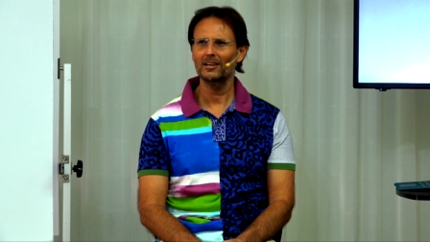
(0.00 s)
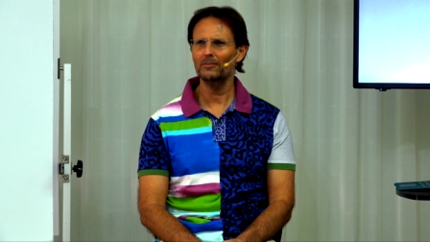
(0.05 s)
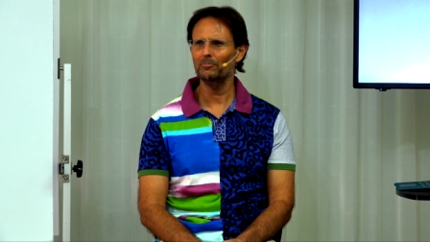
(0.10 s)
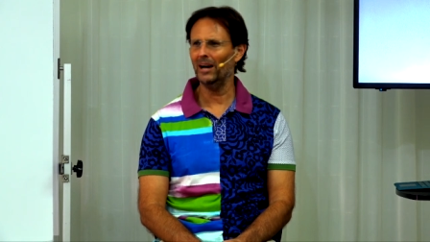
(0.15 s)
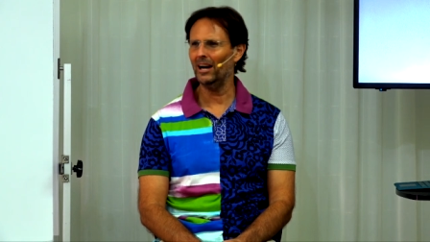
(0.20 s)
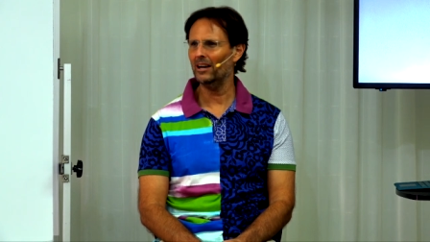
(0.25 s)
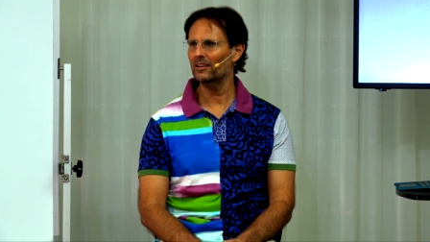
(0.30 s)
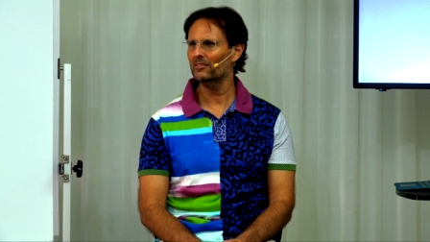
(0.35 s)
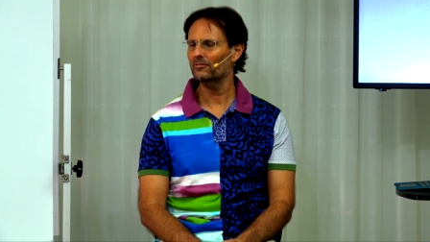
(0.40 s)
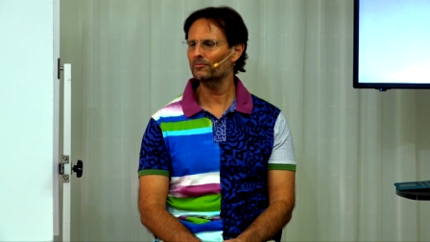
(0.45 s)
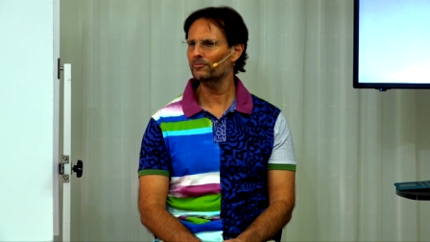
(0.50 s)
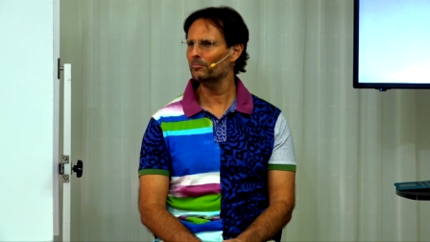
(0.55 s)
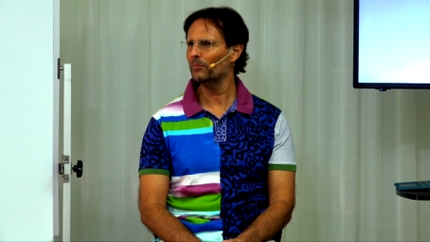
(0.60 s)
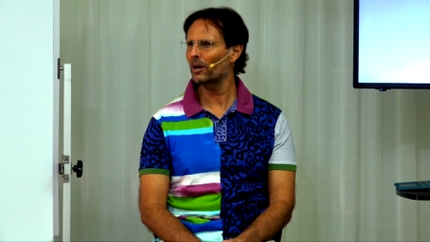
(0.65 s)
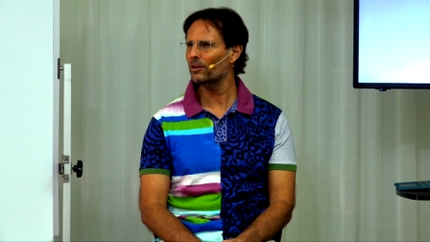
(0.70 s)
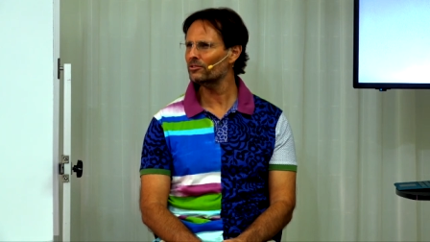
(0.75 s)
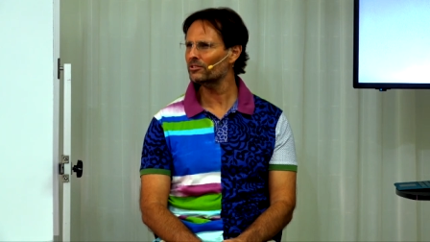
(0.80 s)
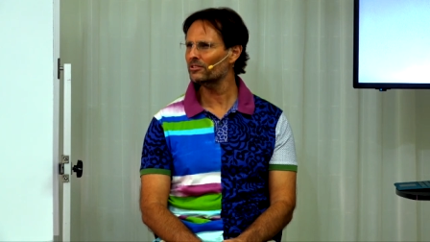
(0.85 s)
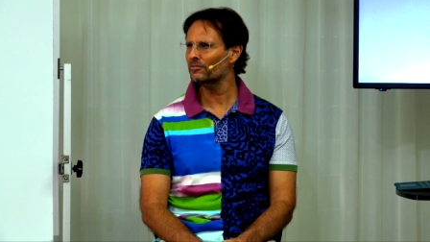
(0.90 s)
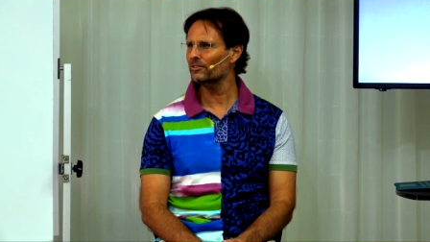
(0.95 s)
But for
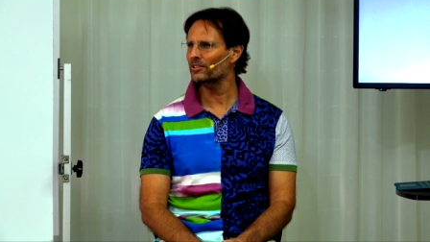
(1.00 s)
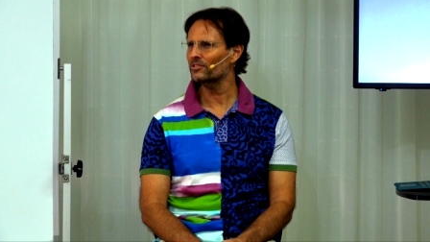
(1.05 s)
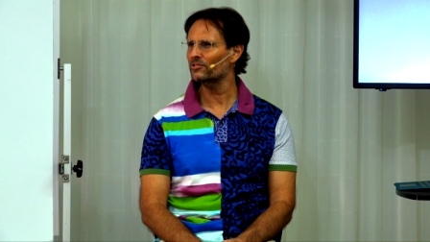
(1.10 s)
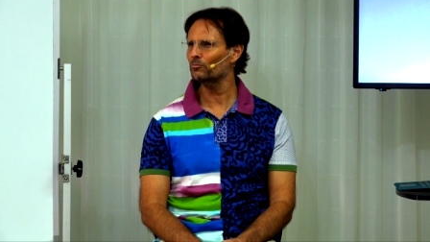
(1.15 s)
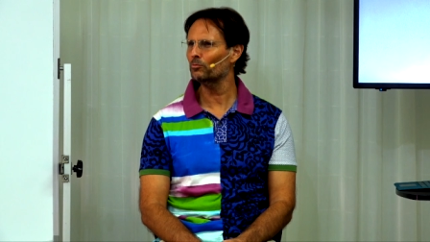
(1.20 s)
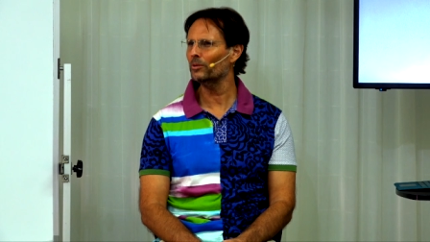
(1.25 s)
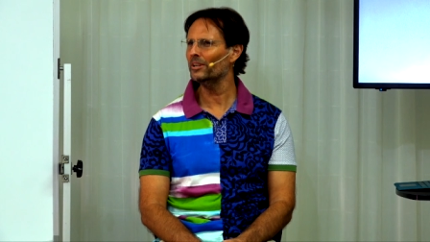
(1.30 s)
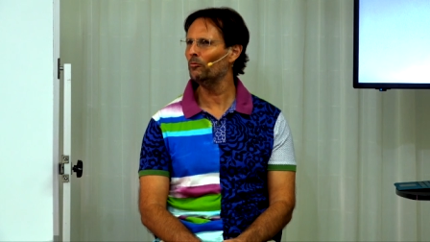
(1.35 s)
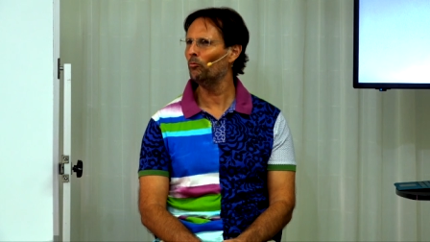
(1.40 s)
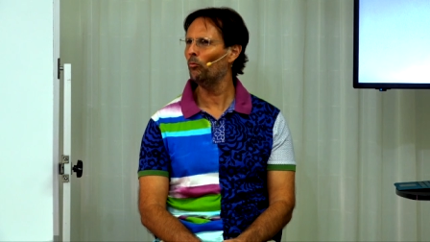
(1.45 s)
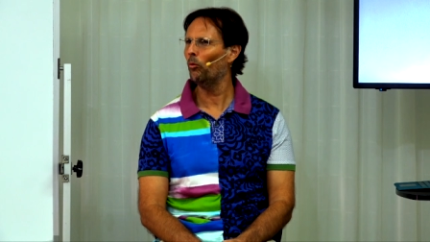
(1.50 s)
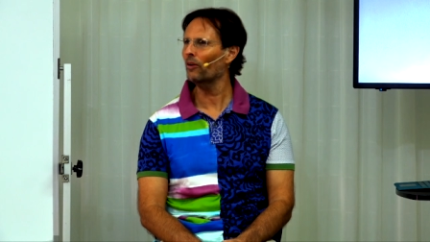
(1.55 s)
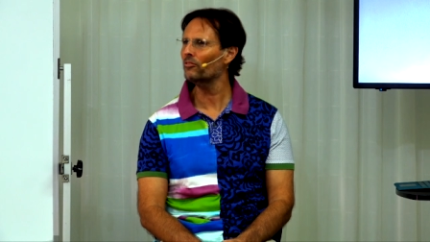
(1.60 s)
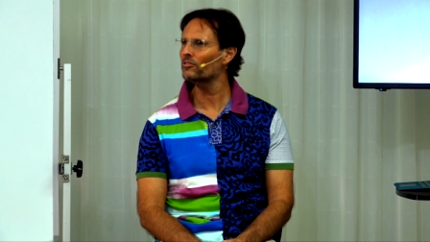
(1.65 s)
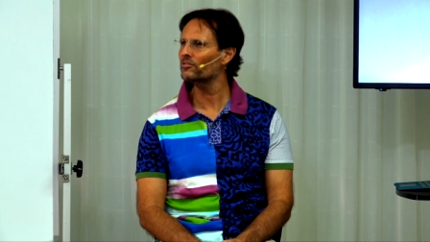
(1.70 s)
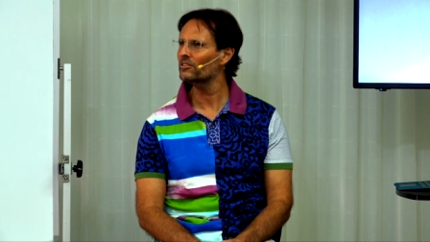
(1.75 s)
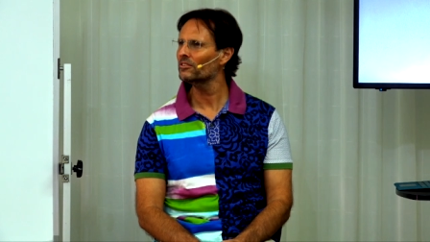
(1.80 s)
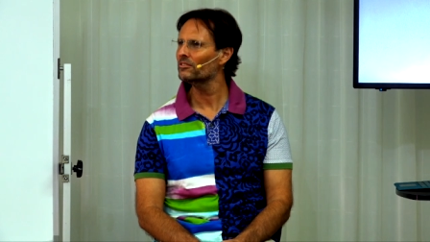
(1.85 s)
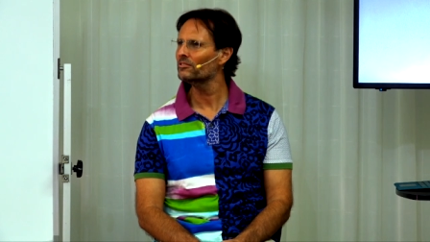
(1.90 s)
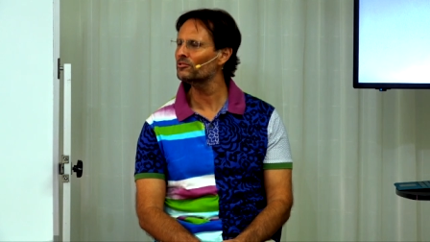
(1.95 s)
most of us, we
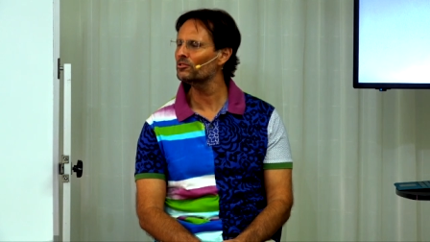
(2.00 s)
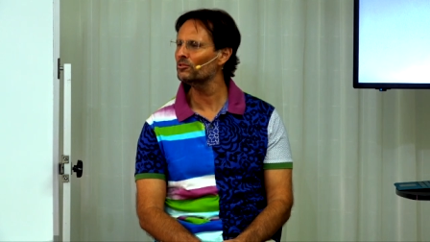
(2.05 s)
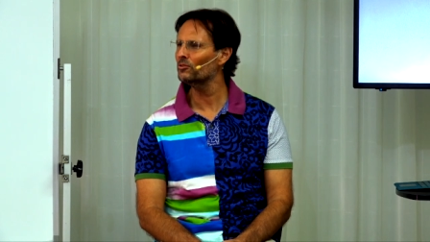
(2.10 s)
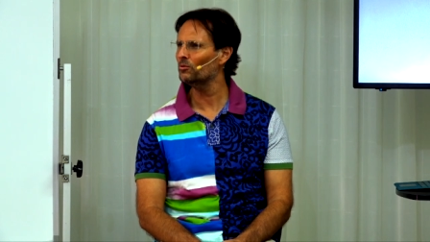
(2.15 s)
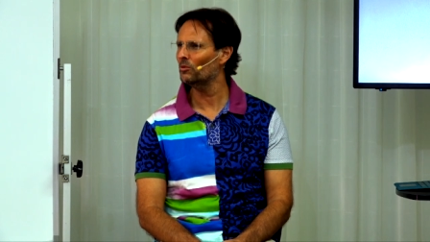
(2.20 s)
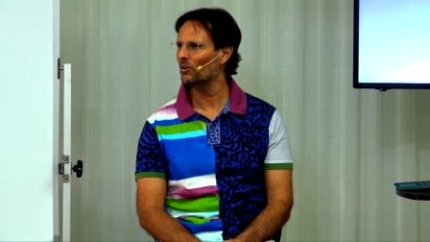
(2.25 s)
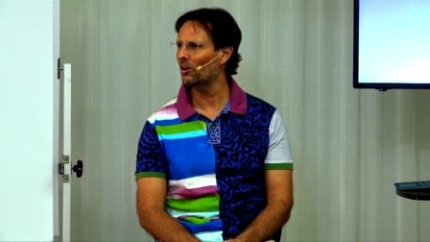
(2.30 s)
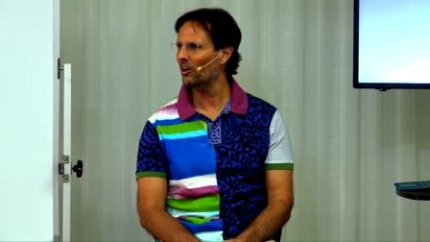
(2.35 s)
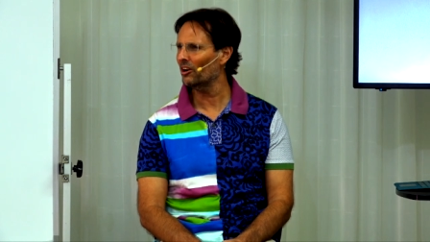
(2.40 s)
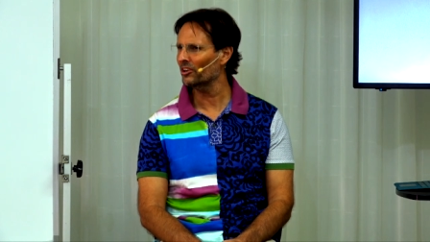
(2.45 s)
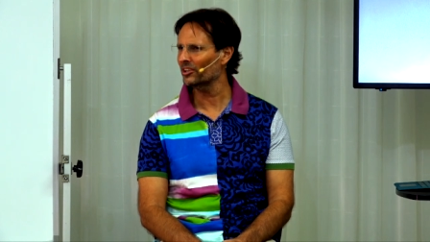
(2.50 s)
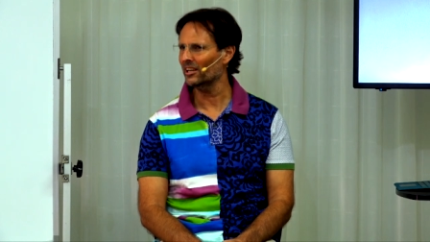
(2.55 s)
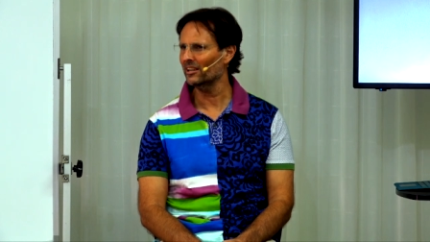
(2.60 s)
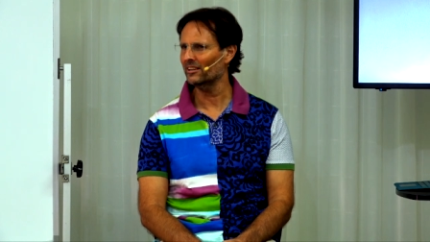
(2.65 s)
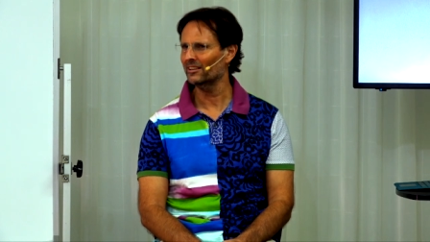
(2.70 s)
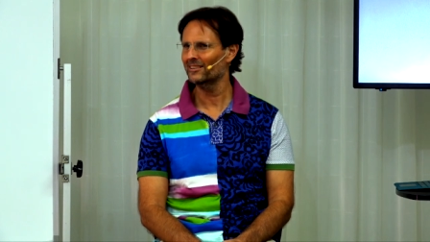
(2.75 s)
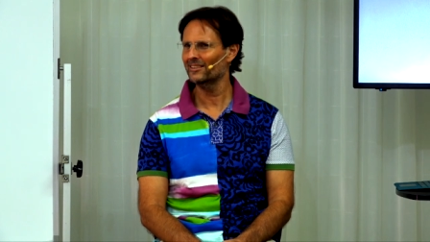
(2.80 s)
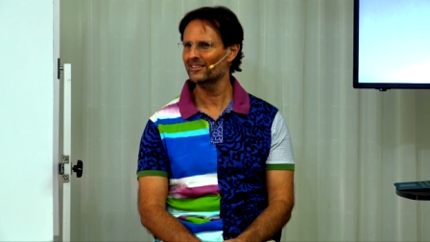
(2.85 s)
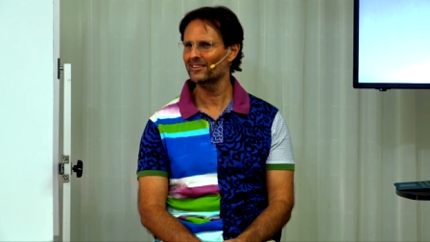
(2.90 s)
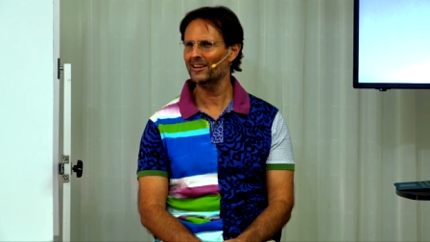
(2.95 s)
want to
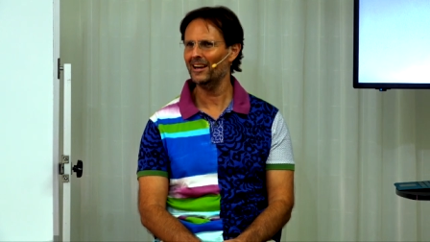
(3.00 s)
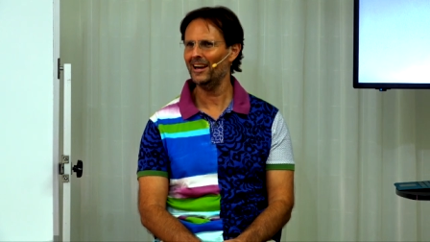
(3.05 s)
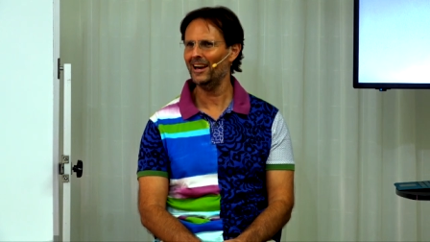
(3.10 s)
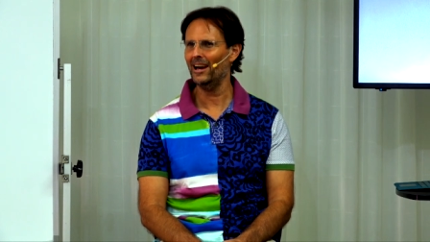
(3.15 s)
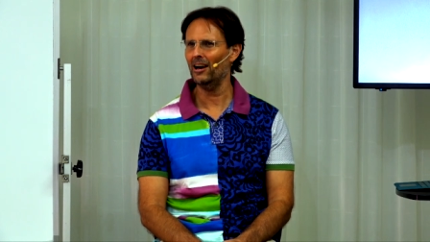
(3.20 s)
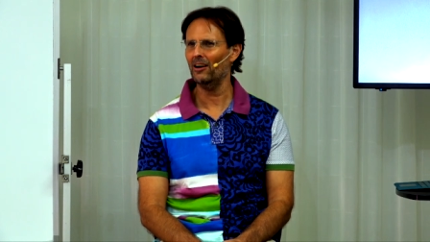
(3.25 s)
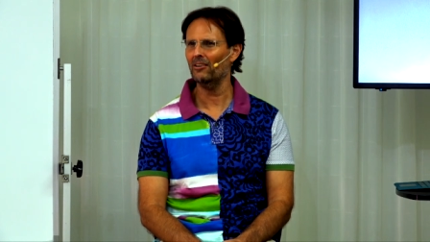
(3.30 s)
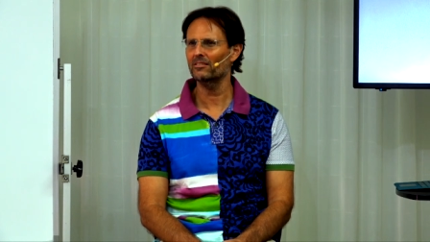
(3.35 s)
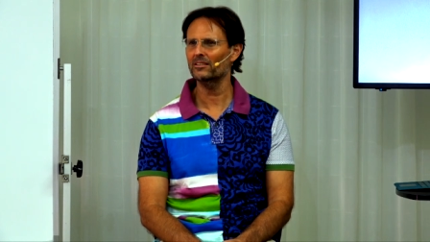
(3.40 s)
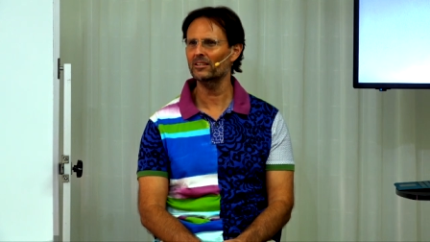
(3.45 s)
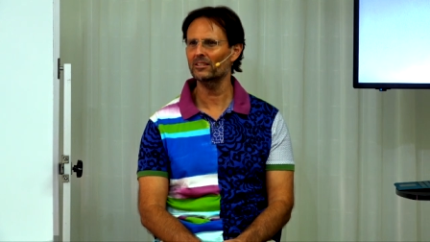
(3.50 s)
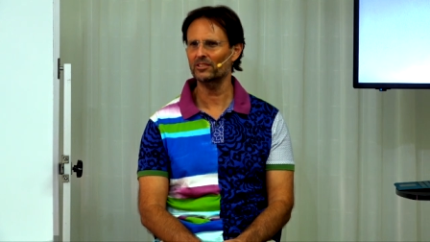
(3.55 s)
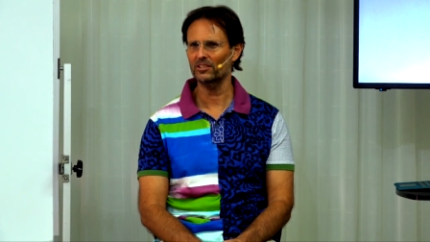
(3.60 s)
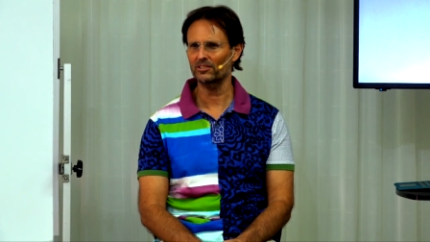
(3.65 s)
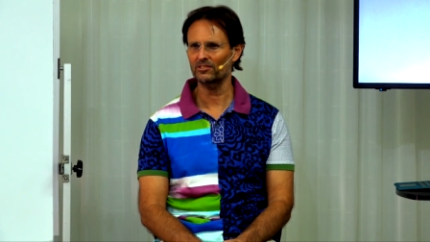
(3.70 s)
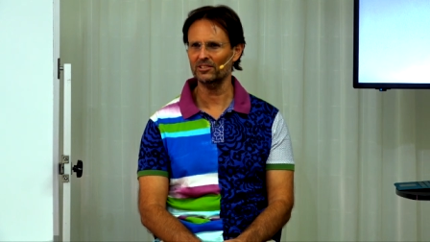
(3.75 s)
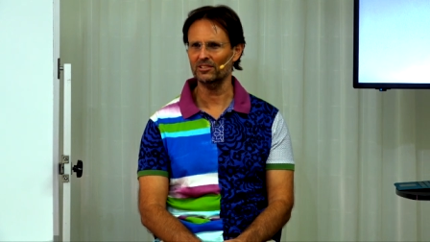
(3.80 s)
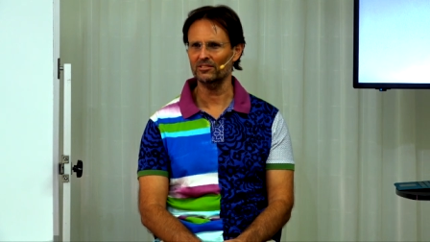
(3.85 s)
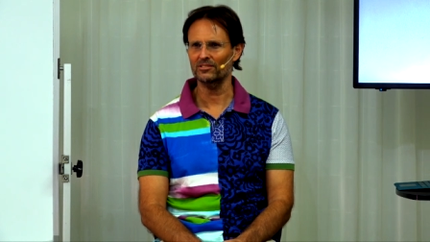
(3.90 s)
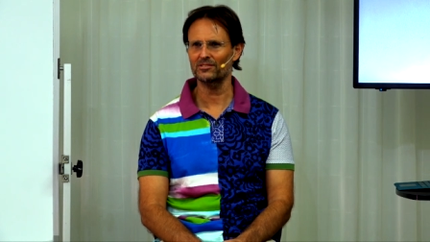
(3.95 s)
honour our
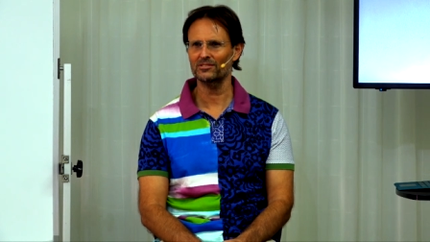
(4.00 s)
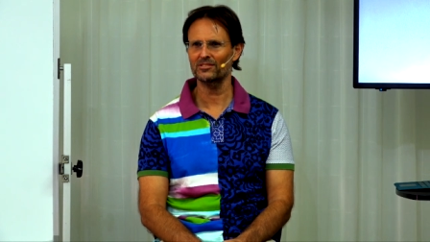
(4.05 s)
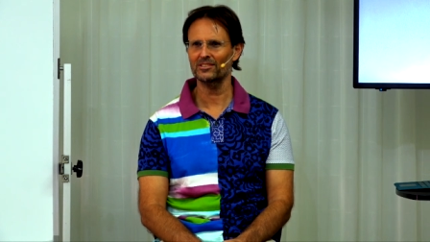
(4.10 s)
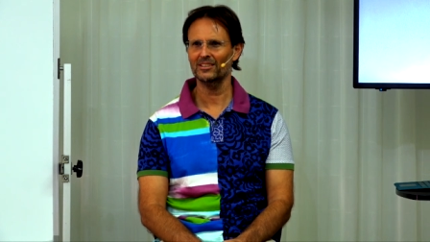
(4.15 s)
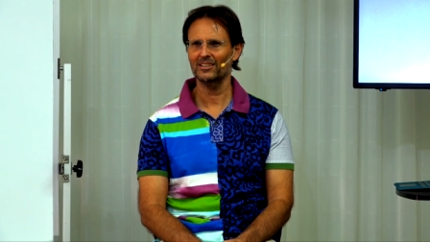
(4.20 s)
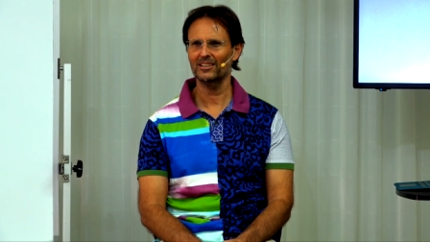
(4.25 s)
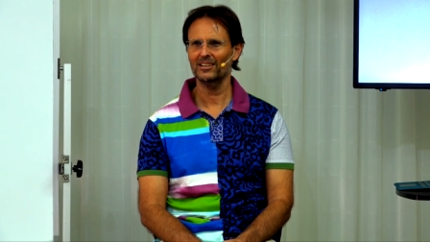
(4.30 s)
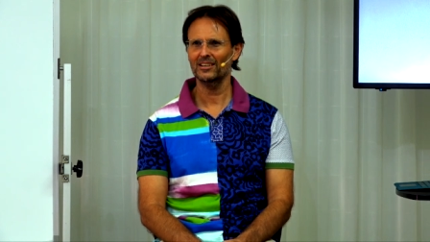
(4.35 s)
addictions.